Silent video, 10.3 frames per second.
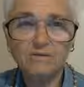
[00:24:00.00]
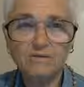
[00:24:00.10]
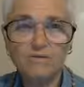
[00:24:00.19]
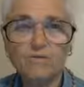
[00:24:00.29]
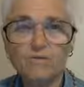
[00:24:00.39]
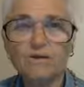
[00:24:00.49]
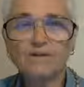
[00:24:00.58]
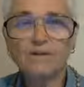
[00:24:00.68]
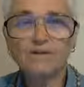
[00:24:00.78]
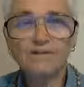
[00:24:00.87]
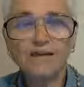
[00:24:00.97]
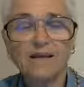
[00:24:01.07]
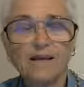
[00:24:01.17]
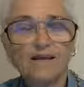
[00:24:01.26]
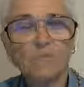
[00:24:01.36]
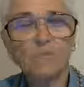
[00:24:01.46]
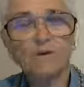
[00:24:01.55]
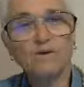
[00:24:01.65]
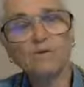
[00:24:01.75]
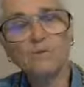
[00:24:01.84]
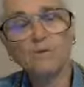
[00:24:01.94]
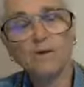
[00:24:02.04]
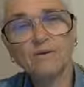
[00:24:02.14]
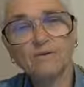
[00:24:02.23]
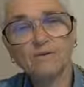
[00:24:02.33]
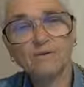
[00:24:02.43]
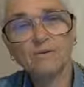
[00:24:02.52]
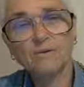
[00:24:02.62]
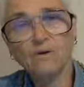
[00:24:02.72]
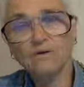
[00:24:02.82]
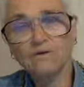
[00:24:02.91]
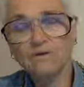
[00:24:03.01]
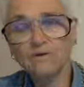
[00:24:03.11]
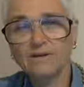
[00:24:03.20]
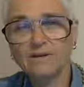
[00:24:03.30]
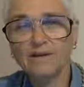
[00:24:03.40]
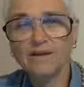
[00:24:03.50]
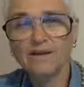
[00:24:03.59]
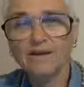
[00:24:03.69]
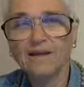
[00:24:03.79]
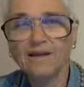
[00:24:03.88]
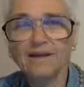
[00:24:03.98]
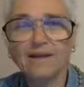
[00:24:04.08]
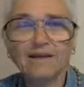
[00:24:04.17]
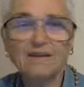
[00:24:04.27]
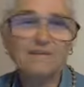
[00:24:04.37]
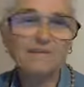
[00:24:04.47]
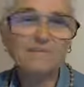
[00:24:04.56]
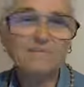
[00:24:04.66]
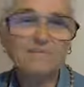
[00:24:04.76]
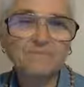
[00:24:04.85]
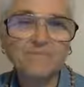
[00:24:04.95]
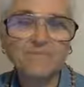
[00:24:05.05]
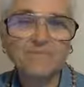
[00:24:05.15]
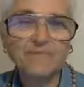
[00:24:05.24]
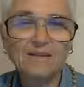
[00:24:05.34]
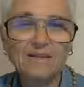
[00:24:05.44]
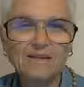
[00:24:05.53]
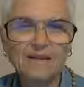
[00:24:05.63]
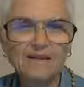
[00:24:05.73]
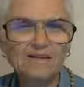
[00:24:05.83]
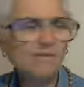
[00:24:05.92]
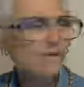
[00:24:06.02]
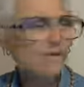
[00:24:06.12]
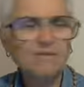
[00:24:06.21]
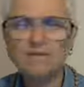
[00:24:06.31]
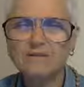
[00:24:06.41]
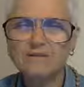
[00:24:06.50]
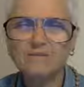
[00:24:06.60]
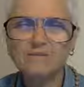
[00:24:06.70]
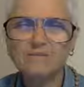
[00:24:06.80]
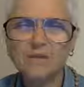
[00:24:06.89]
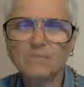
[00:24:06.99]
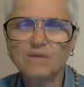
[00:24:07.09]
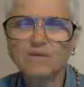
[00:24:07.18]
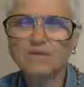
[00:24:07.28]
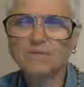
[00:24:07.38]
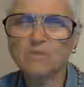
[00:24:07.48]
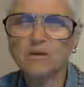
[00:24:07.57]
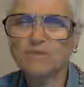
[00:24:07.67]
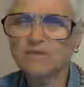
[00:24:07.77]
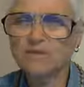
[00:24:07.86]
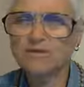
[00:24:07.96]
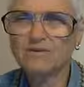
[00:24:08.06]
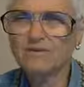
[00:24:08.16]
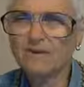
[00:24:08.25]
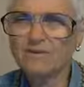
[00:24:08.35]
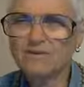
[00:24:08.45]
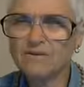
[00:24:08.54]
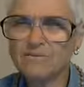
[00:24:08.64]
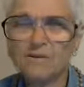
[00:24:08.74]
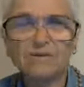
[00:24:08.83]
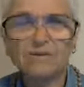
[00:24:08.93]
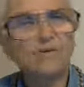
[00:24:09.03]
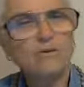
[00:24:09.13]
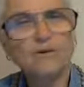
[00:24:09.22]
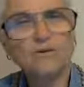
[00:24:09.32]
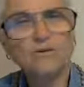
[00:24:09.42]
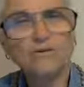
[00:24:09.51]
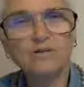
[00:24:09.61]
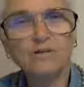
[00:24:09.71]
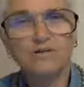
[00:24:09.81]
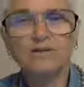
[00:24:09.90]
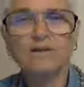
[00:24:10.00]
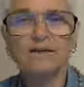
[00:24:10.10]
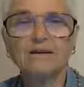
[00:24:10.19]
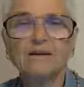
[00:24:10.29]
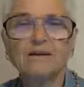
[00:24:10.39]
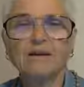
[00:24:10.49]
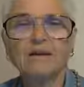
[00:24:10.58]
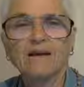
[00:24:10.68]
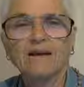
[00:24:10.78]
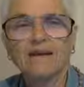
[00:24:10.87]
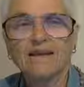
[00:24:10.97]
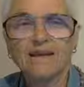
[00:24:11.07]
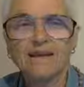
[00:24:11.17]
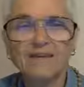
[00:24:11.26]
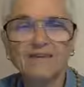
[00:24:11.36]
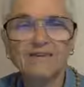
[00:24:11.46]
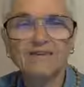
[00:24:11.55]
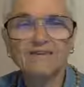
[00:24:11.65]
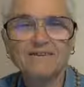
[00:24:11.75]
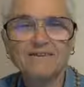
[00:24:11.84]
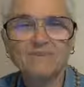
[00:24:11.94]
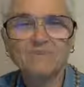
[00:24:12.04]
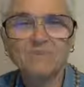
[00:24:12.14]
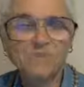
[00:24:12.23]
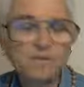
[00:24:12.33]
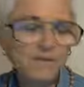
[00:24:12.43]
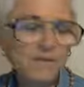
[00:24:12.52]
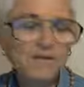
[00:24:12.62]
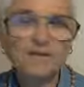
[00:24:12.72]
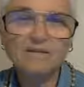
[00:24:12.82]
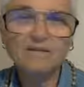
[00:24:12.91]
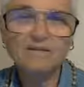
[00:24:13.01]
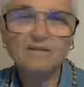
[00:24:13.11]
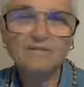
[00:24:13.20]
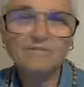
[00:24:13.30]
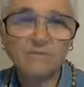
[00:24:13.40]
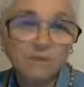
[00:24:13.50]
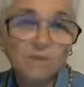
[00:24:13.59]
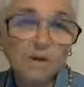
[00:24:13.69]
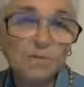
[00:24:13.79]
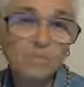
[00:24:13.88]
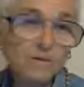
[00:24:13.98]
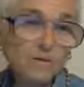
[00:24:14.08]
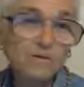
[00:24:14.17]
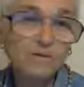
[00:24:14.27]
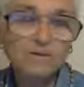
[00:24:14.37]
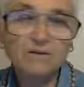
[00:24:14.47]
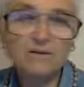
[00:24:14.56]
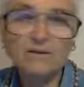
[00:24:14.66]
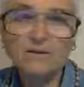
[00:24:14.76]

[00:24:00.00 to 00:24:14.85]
just three of us, and one of them brought her little girl. And, I think maybe she's about 6 or 7. I'm not sure how old she is. And we were reading from the Mahabharata.